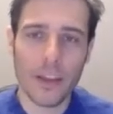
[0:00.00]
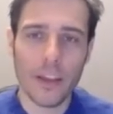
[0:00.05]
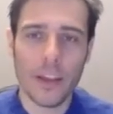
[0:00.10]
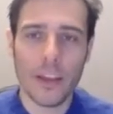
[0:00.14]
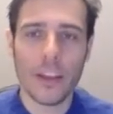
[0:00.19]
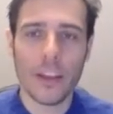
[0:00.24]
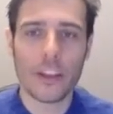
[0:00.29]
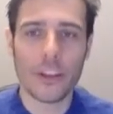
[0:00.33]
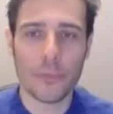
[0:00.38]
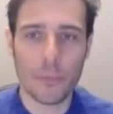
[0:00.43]

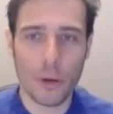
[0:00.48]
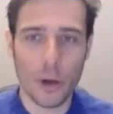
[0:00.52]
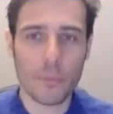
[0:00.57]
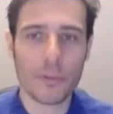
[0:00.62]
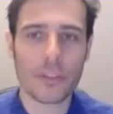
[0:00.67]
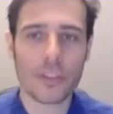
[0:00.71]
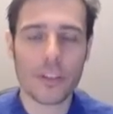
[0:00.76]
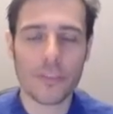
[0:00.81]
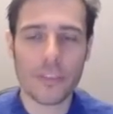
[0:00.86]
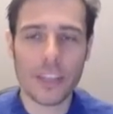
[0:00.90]
The
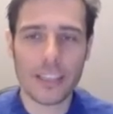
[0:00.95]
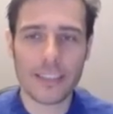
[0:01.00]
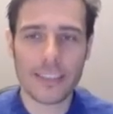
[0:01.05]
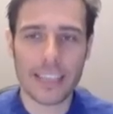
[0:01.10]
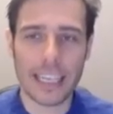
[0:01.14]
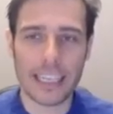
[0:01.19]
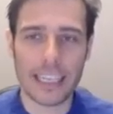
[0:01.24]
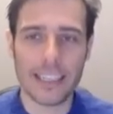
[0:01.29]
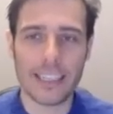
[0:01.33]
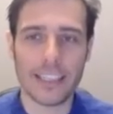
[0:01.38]
purpose of the
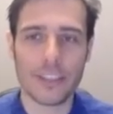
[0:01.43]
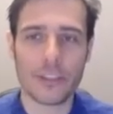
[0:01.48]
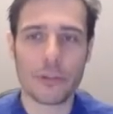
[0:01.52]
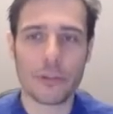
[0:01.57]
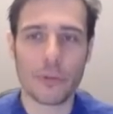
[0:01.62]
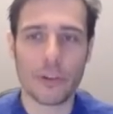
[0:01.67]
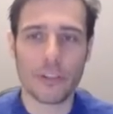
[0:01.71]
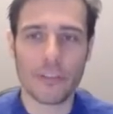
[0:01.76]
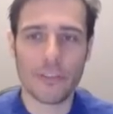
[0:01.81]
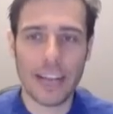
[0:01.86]
Ascendant is to
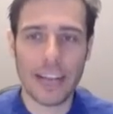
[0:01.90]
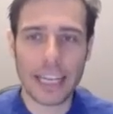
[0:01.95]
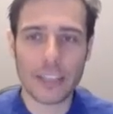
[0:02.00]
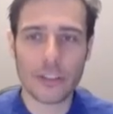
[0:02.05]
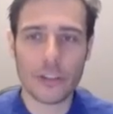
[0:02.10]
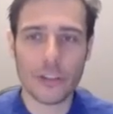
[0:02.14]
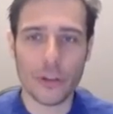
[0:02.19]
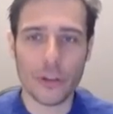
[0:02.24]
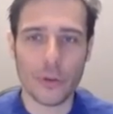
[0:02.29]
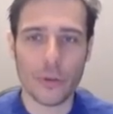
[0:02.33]

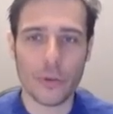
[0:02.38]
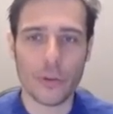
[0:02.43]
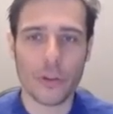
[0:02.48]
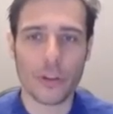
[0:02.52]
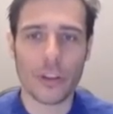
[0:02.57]
reflect to you the